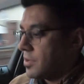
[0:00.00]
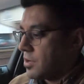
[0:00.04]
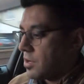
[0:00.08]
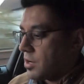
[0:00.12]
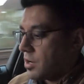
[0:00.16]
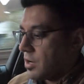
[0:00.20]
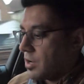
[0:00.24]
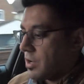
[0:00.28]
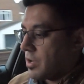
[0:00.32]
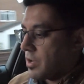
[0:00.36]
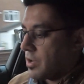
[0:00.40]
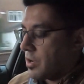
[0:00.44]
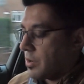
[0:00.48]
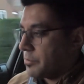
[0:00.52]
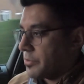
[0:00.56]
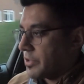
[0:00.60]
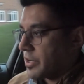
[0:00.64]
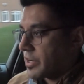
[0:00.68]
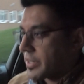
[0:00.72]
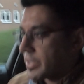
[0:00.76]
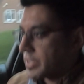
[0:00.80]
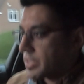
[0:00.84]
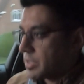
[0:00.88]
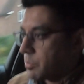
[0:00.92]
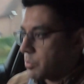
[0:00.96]
I'm
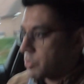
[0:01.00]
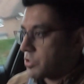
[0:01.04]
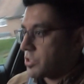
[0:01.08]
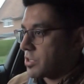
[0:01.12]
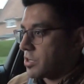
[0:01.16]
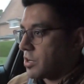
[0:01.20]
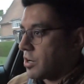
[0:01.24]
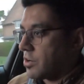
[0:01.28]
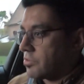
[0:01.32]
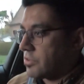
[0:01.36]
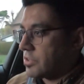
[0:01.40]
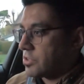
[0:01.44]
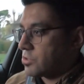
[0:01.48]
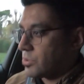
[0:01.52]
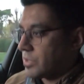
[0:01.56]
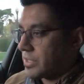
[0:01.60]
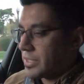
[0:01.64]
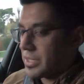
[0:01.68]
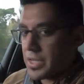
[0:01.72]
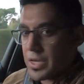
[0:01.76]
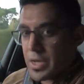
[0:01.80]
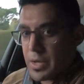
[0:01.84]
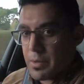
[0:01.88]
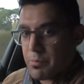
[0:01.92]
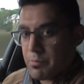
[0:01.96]
not going to put the car into
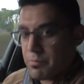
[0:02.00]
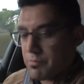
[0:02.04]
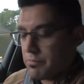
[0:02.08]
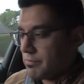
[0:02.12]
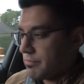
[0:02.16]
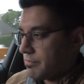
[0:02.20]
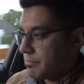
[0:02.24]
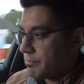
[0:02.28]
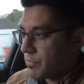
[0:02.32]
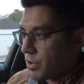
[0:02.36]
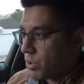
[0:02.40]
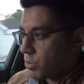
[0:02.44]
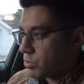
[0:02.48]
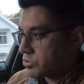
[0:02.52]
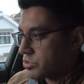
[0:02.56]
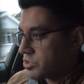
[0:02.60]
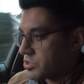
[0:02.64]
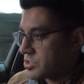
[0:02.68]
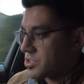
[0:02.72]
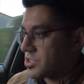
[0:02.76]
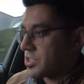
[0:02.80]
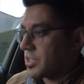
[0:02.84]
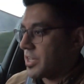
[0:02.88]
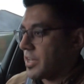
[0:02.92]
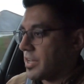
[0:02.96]
any M mode
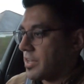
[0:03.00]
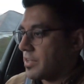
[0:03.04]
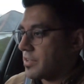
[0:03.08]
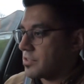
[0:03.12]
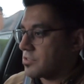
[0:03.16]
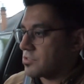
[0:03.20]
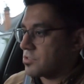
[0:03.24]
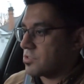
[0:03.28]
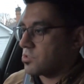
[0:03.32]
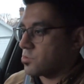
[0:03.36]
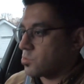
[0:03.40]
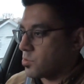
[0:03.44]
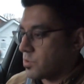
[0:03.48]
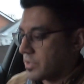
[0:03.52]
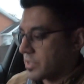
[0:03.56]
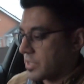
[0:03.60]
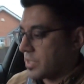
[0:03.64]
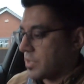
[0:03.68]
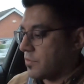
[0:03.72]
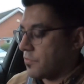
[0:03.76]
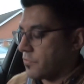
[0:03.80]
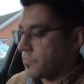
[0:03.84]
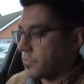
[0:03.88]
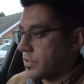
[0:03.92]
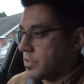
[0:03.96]
just yet, just want to
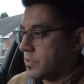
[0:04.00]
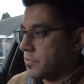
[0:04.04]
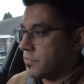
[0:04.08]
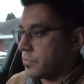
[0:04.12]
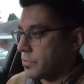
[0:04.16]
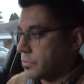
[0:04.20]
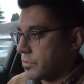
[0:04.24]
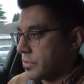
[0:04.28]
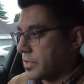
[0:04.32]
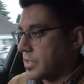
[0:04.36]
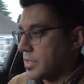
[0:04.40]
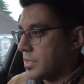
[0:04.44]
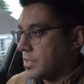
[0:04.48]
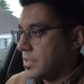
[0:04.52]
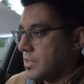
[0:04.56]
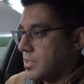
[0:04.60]
get a feel for it.